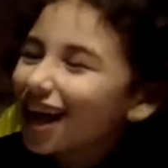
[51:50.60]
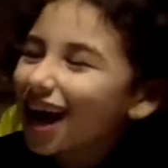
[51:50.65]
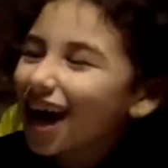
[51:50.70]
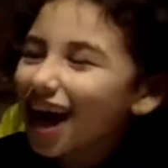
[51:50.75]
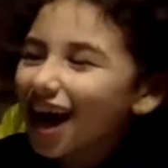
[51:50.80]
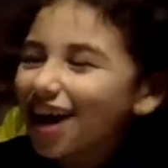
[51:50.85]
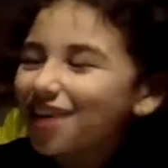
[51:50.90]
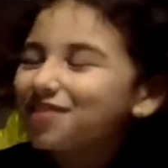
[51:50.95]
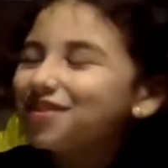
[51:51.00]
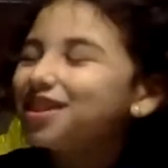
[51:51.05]

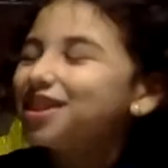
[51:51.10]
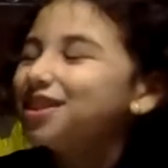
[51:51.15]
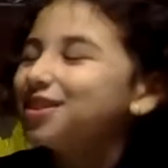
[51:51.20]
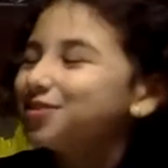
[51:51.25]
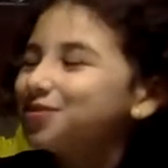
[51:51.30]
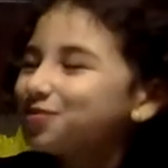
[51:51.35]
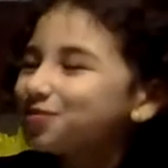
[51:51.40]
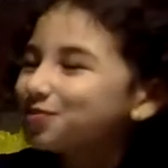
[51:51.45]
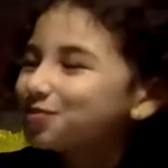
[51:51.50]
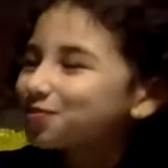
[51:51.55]
Oh, as
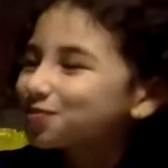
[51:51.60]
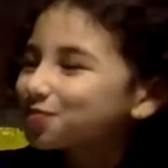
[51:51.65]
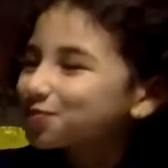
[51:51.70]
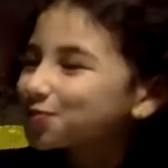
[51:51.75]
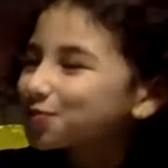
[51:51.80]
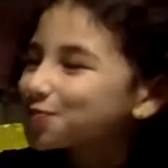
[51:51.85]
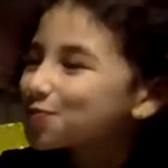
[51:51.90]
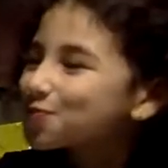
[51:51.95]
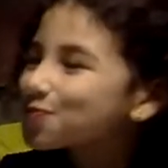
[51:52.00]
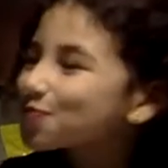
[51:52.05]
it says,
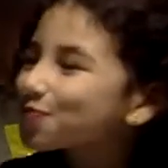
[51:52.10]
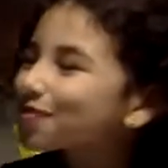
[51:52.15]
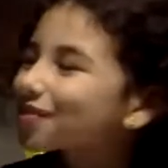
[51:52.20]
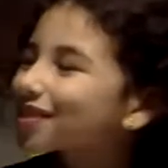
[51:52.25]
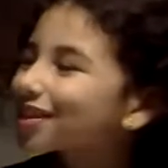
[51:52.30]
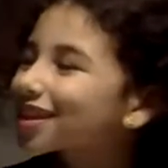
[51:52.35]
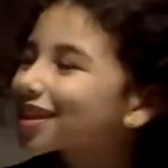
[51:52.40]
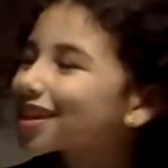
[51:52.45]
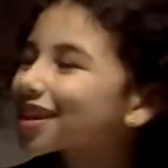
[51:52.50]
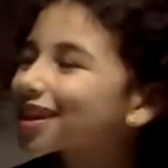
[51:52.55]
mine's
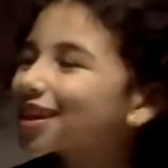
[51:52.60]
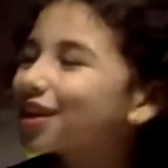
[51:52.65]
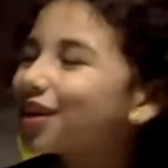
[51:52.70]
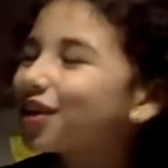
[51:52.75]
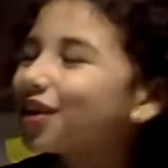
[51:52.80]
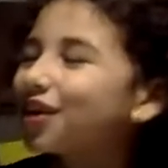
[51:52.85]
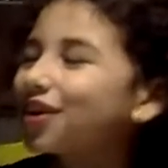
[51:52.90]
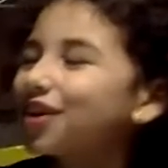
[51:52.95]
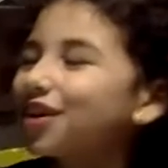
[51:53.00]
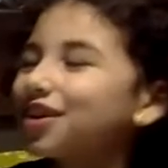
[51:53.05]
cherry.
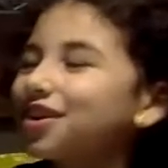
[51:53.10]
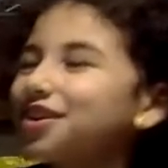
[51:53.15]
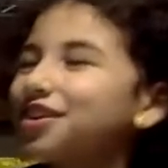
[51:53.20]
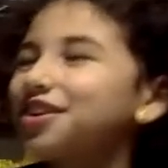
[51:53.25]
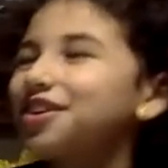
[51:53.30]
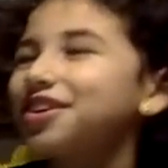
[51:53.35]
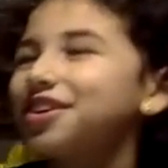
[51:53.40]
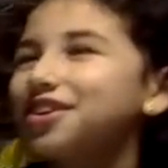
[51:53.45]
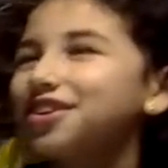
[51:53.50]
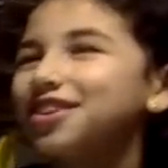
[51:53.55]

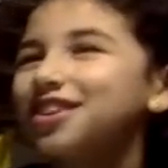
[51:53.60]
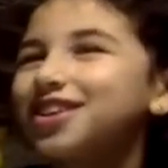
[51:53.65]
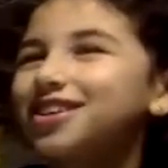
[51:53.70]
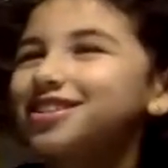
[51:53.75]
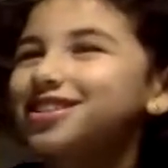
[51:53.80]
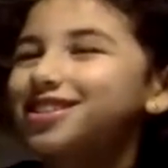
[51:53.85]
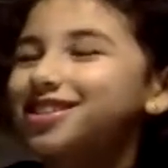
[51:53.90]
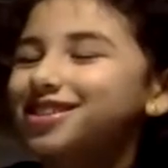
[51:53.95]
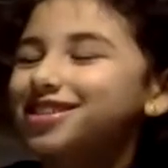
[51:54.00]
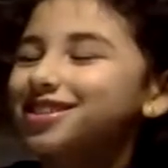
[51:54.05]

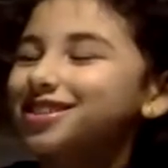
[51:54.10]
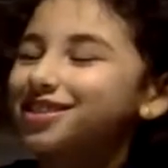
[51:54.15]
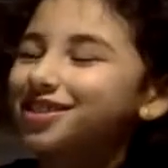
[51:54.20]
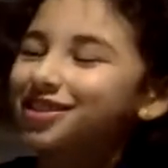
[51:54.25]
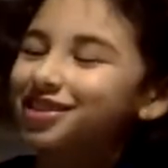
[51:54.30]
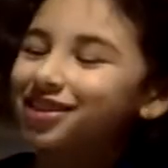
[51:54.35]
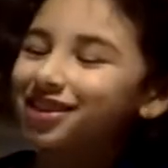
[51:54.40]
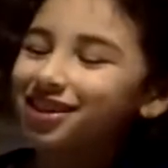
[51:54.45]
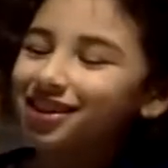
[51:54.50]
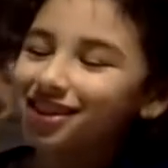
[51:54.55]
Interesting.